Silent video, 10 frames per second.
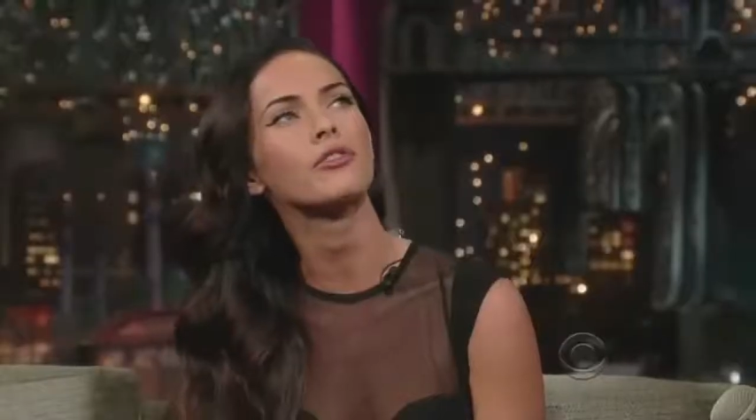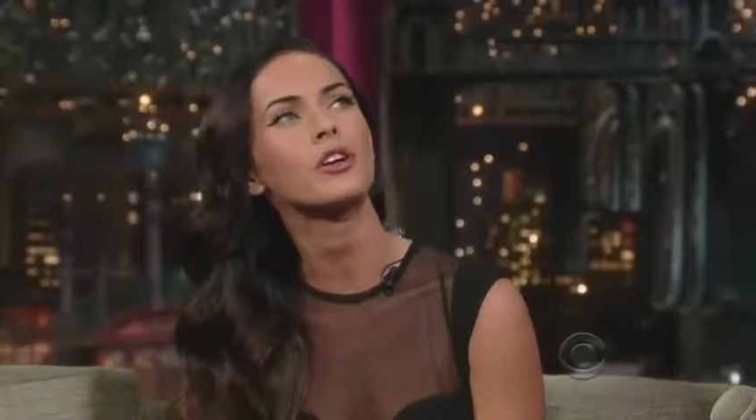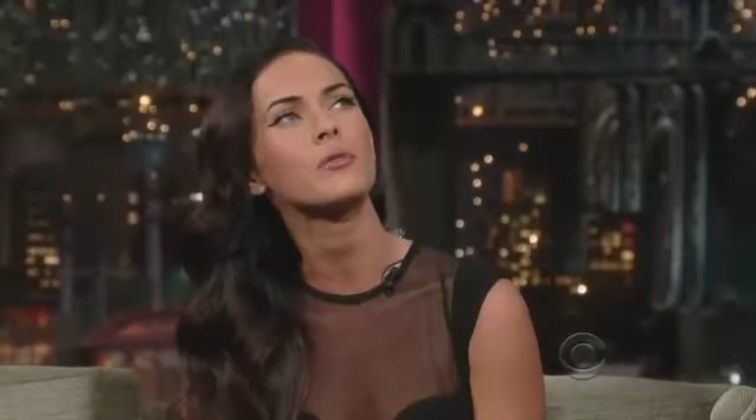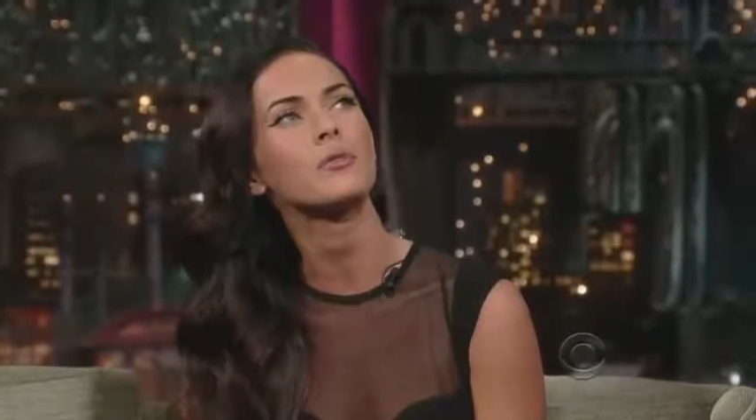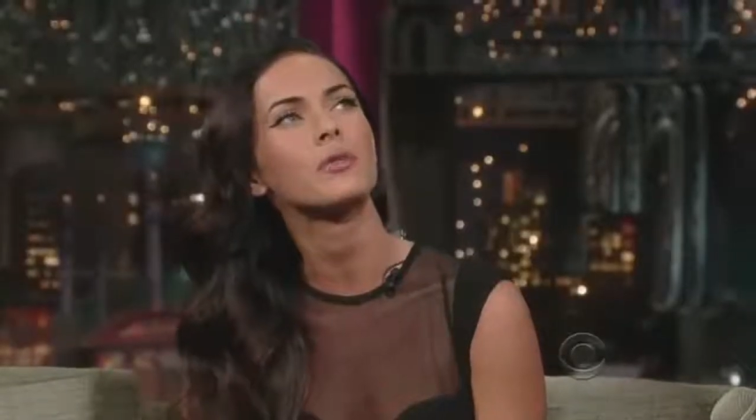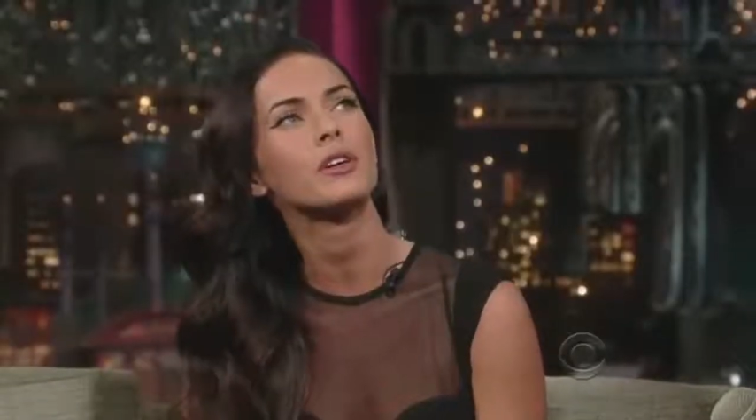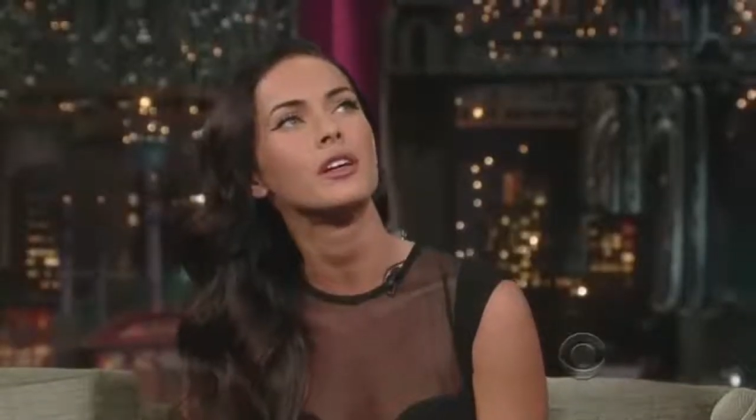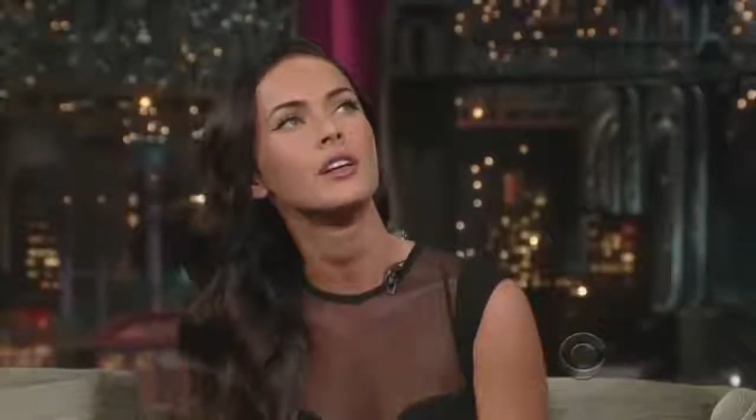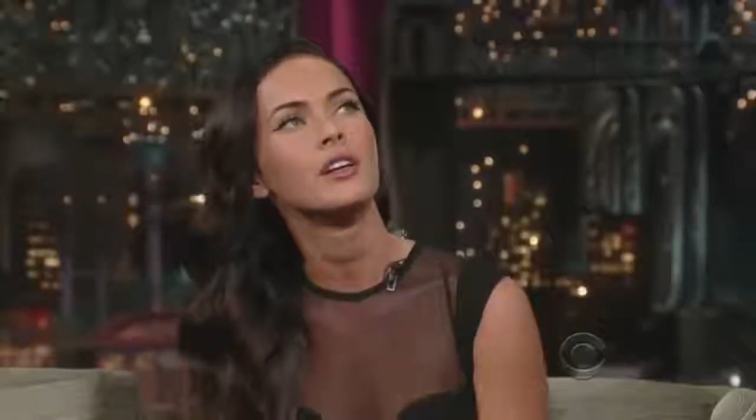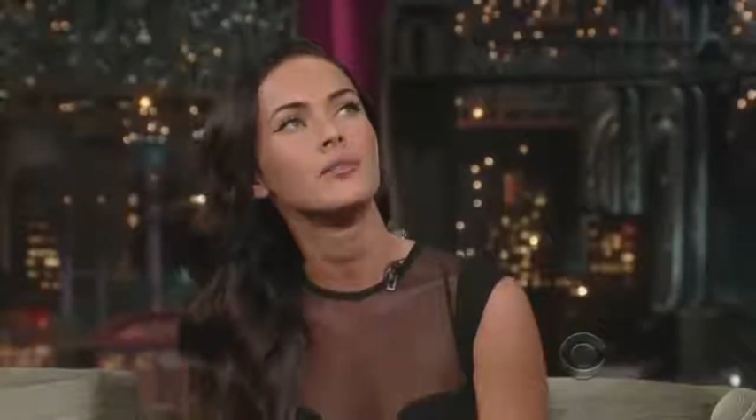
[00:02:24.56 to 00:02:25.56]
from
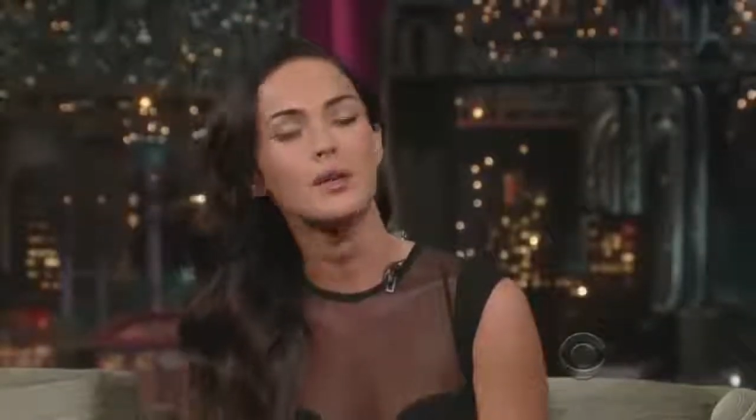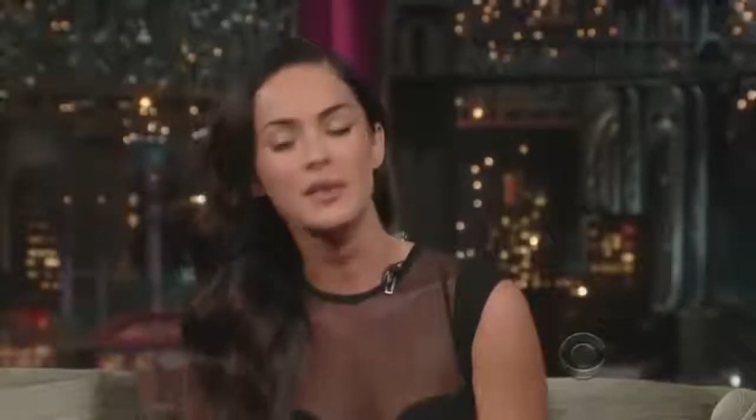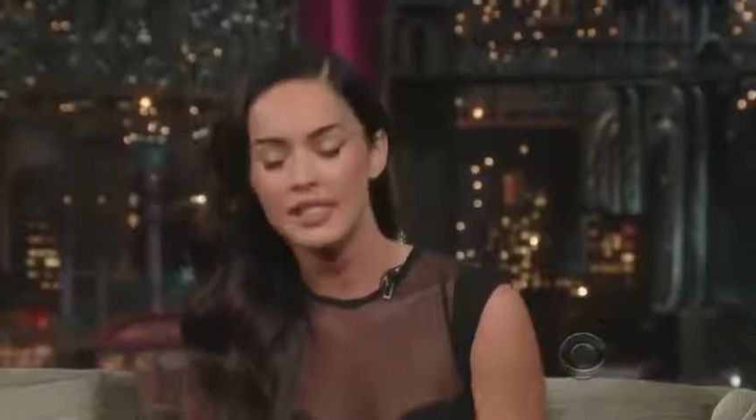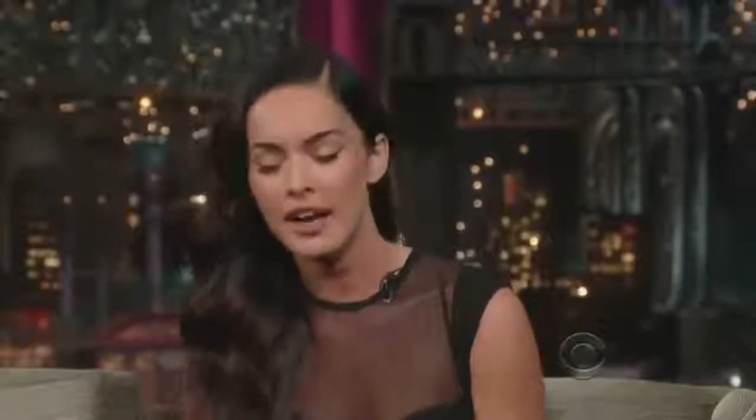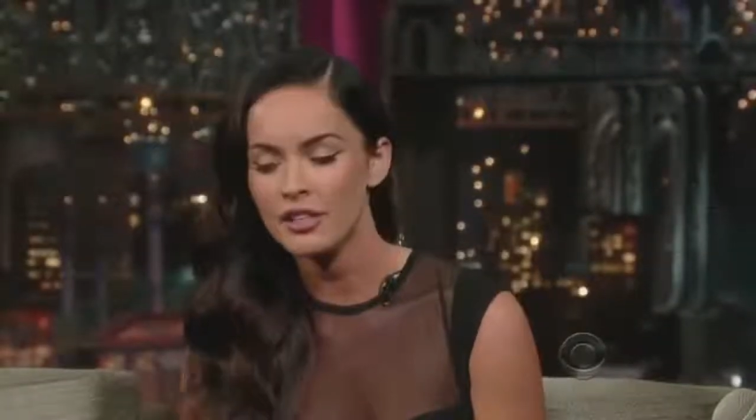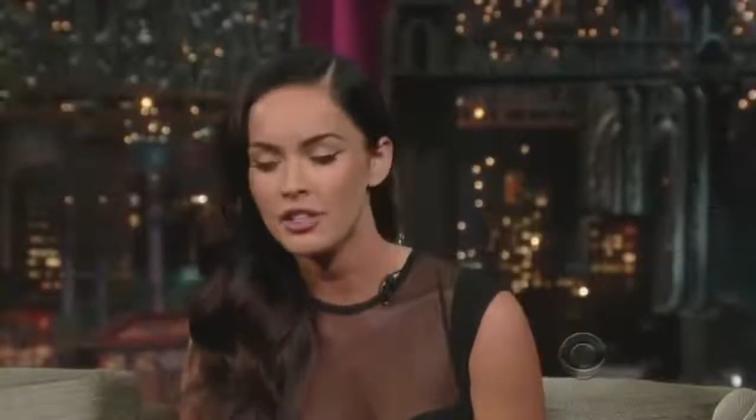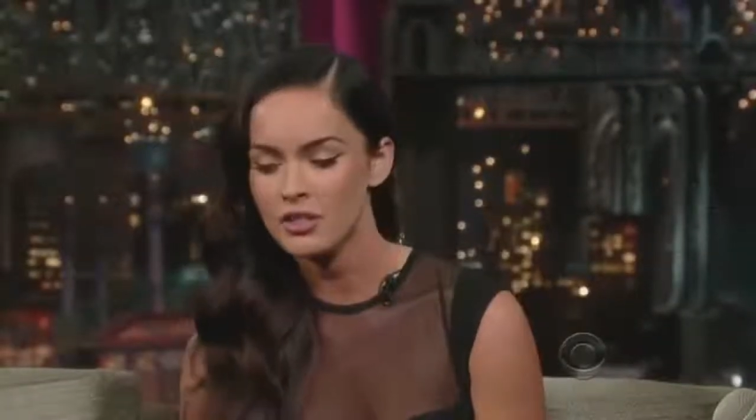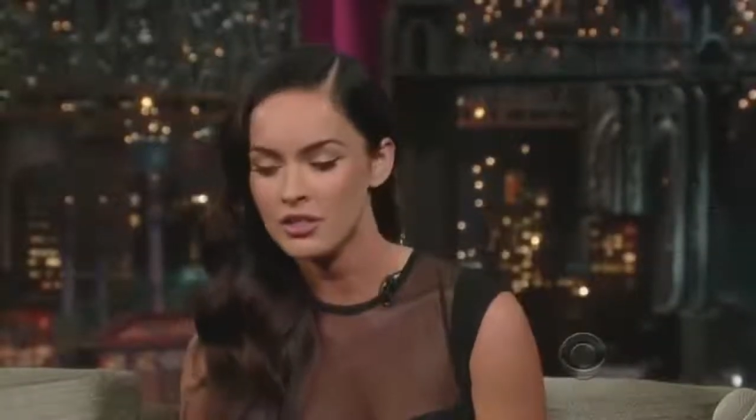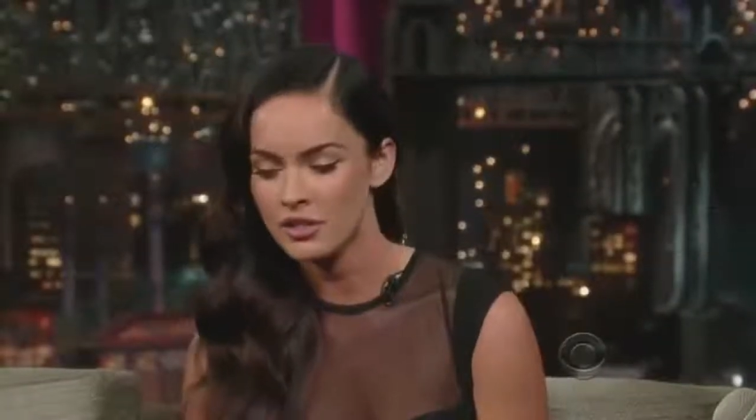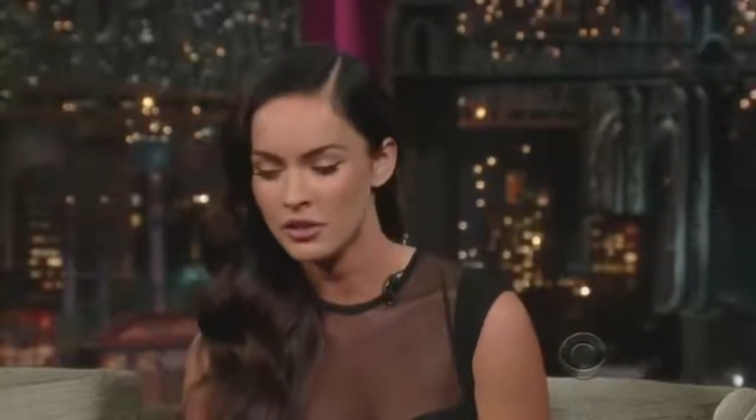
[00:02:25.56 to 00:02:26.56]
maybe 10
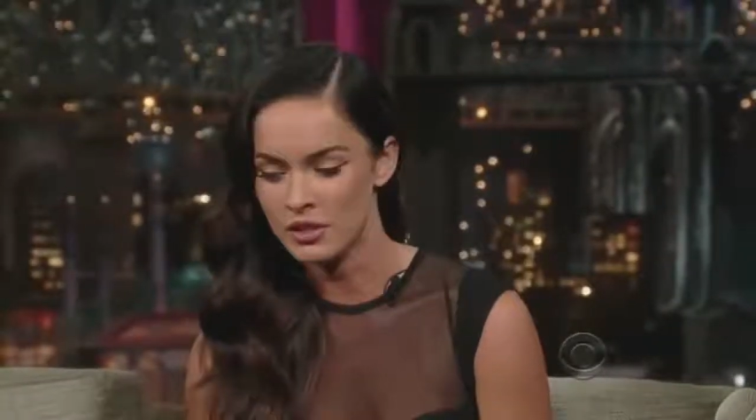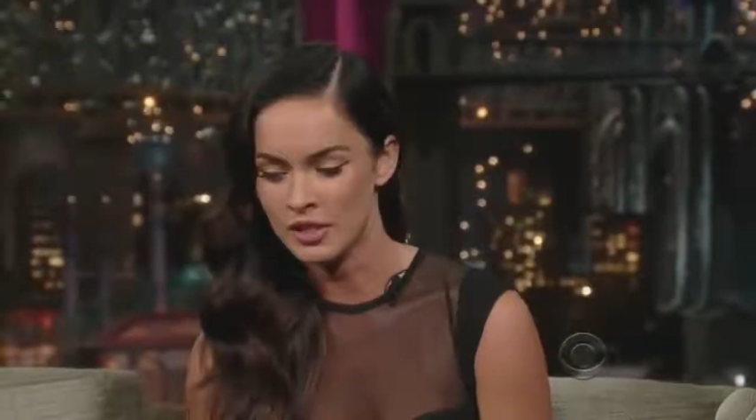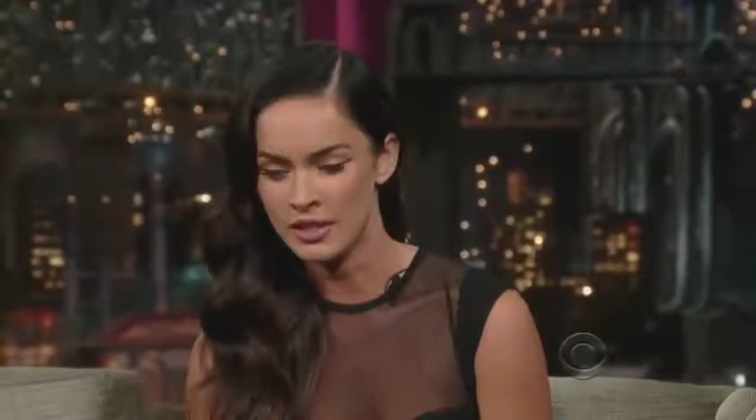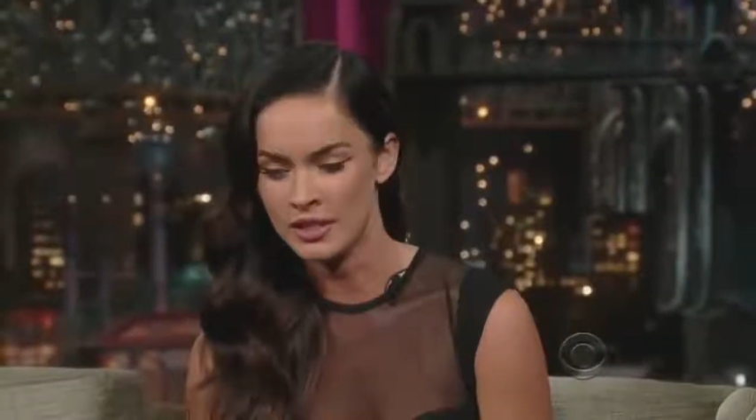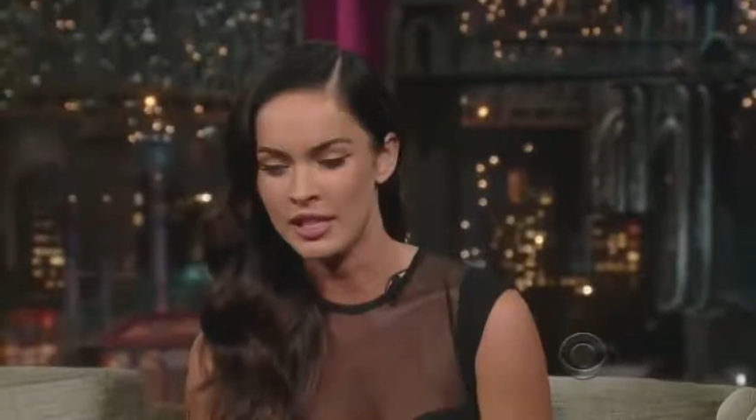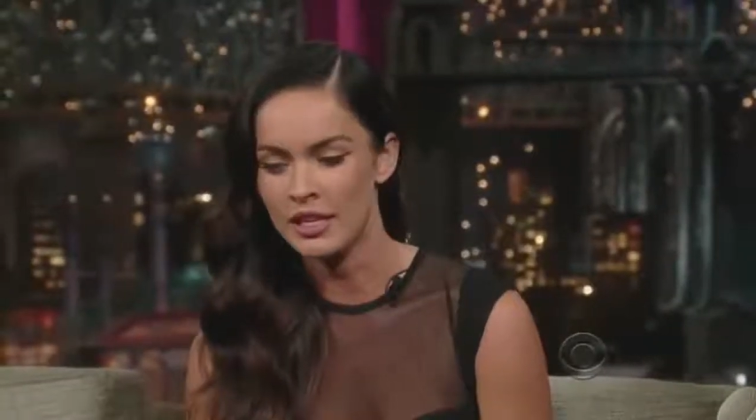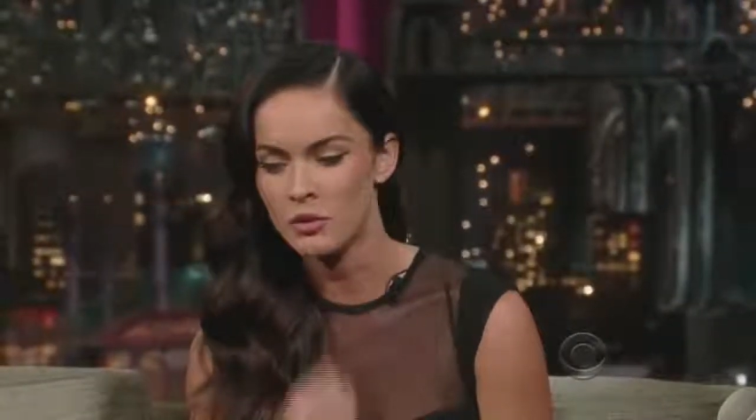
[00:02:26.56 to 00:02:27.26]
years until 16,